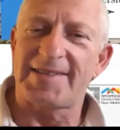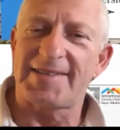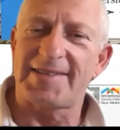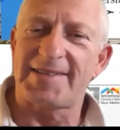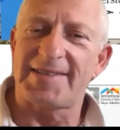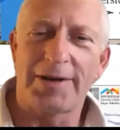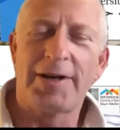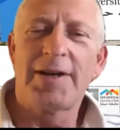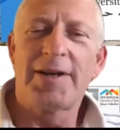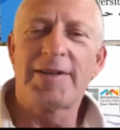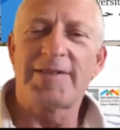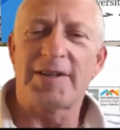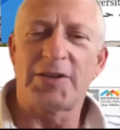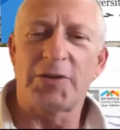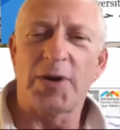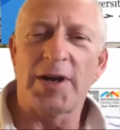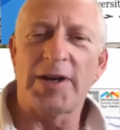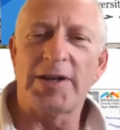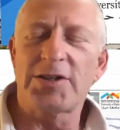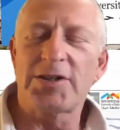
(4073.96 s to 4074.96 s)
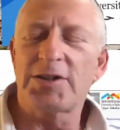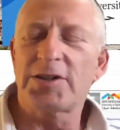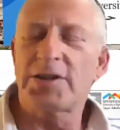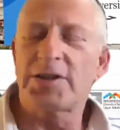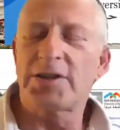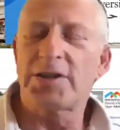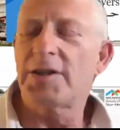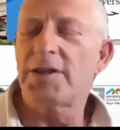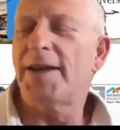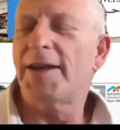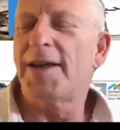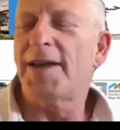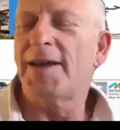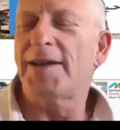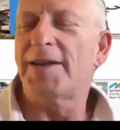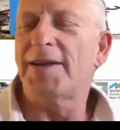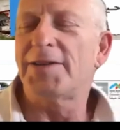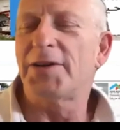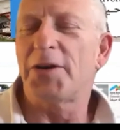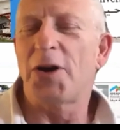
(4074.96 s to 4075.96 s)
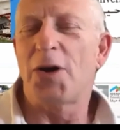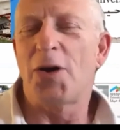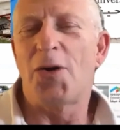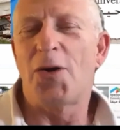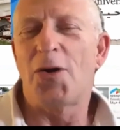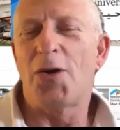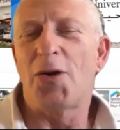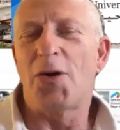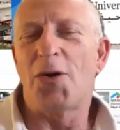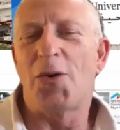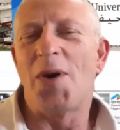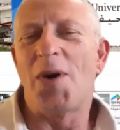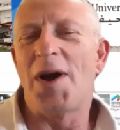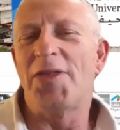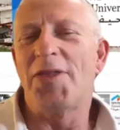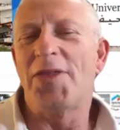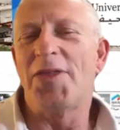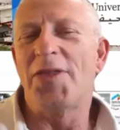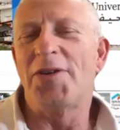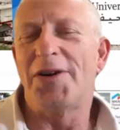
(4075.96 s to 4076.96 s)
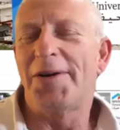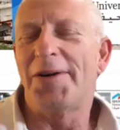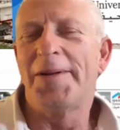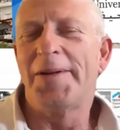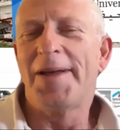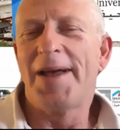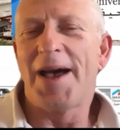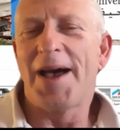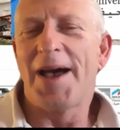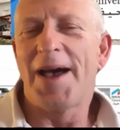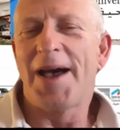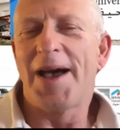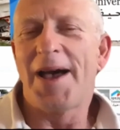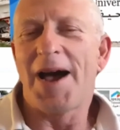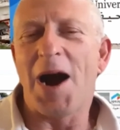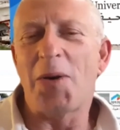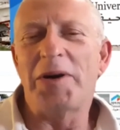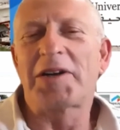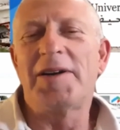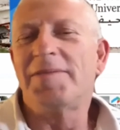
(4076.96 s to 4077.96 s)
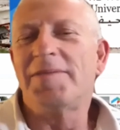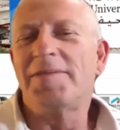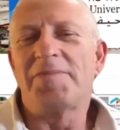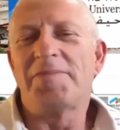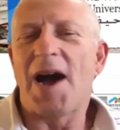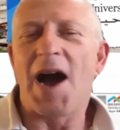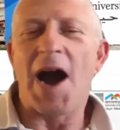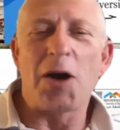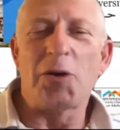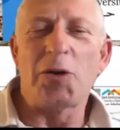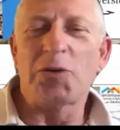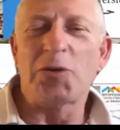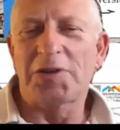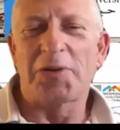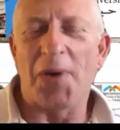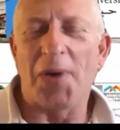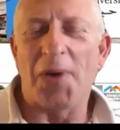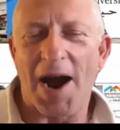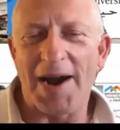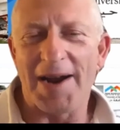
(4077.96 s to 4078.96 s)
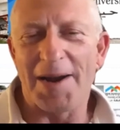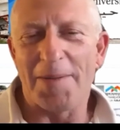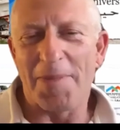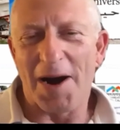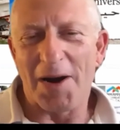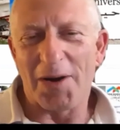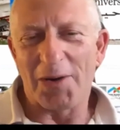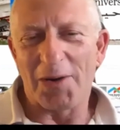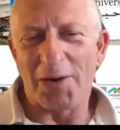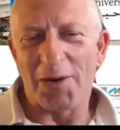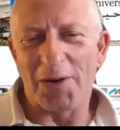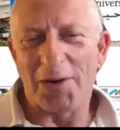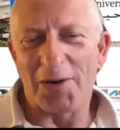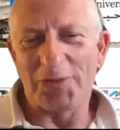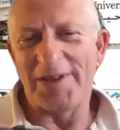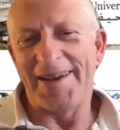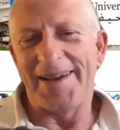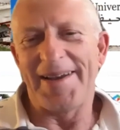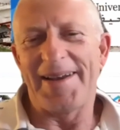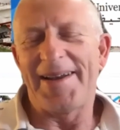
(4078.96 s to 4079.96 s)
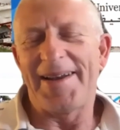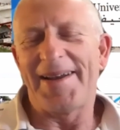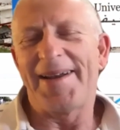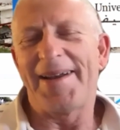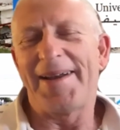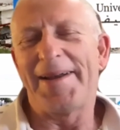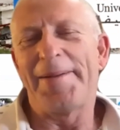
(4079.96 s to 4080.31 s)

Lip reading: situation, and you know, whether our outcry about the